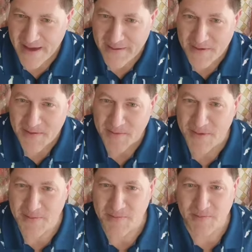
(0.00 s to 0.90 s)
maybe
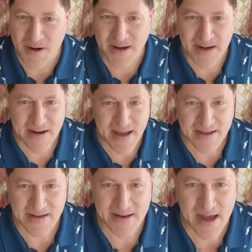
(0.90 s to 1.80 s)
in the running
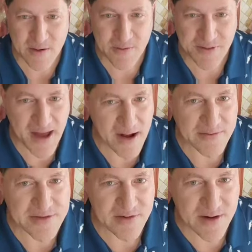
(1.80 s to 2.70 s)
neck and neck with
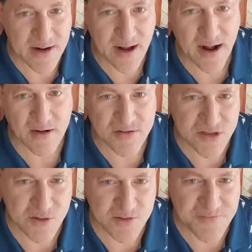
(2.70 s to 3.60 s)
House or
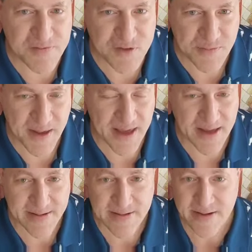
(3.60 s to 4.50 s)
Hausu from
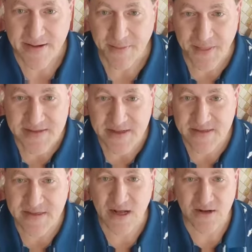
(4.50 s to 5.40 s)
Japan. This
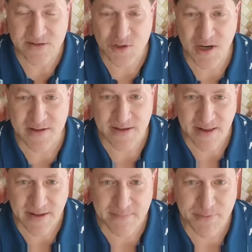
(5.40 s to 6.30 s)
is the
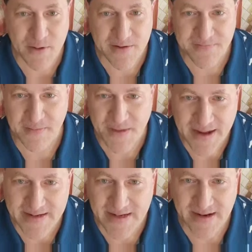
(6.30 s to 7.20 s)
Australian import from
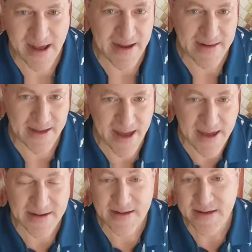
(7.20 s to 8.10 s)

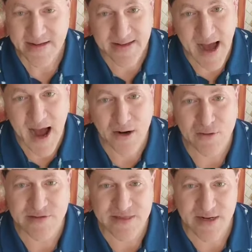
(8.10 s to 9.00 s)
1988,
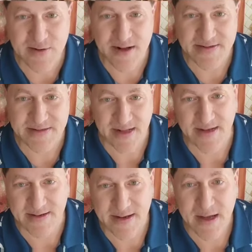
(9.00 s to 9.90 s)
Yahoo Serious
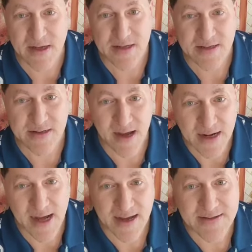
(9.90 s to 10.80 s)
in
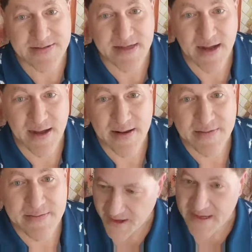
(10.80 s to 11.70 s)
Young Einstein.
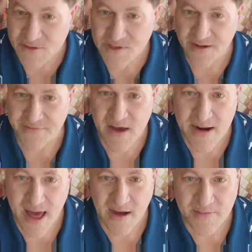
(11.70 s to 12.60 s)
The history of
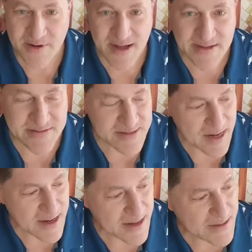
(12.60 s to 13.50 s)
Young Albert
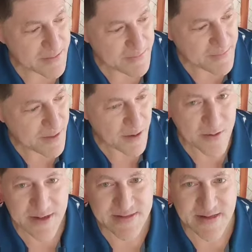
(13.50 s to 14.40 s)
Einstein,
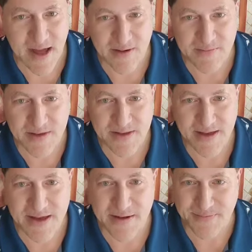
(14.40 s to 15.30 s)
though it's not really
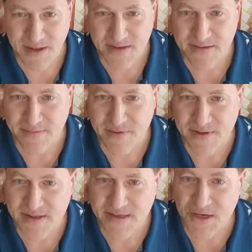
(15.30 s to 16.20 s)
him, and
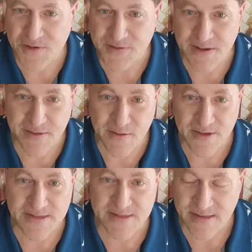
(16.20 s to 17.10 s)
Marie Curie,
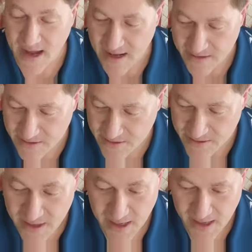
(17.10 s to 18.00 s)
though it's not
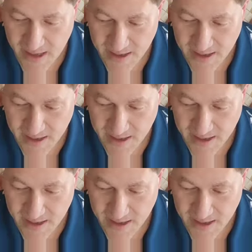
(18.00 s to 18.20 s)
her,